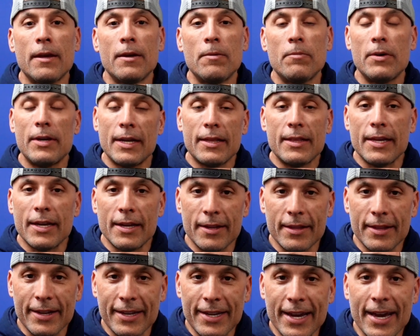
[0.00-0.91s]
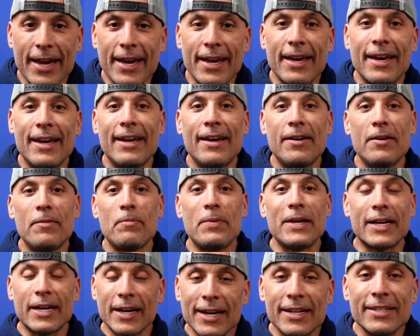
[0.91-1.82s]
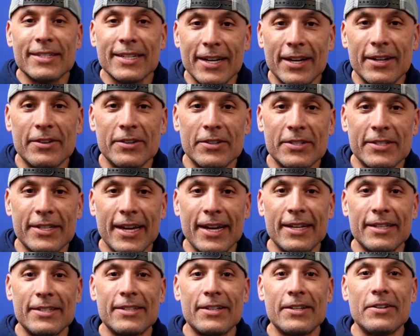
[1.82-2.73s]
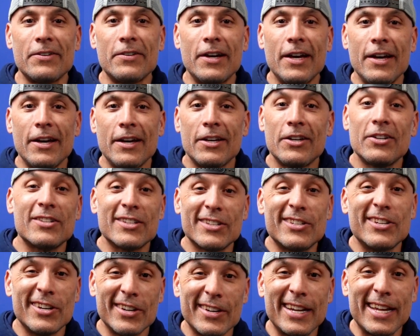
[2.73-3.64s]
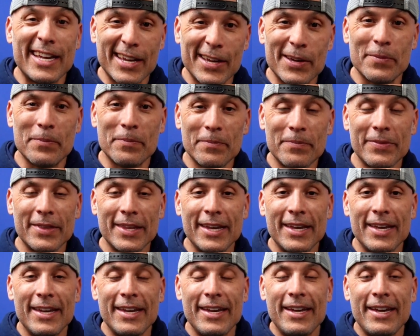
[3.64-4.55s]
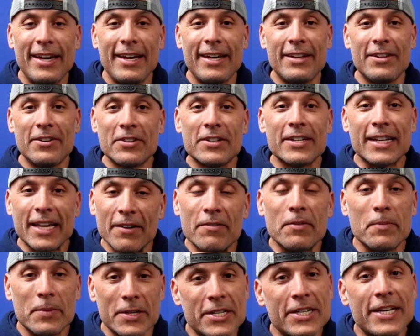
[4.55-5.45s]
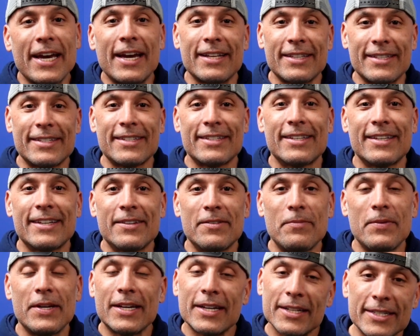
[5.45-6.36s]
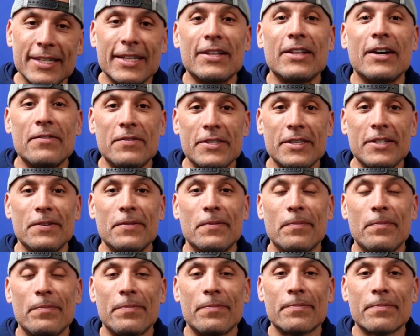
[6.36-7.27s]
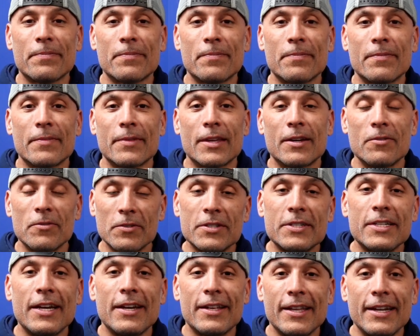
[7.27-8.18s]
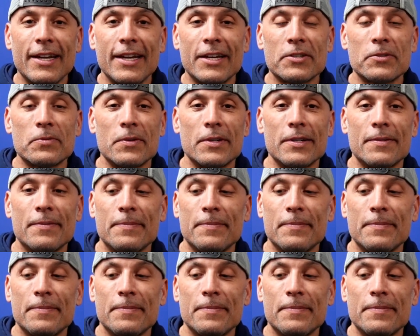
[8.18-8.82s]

But at the end of the day, because he understands you, you should turn to him and you should give him a chance because he loves you. We'll see you on the next one.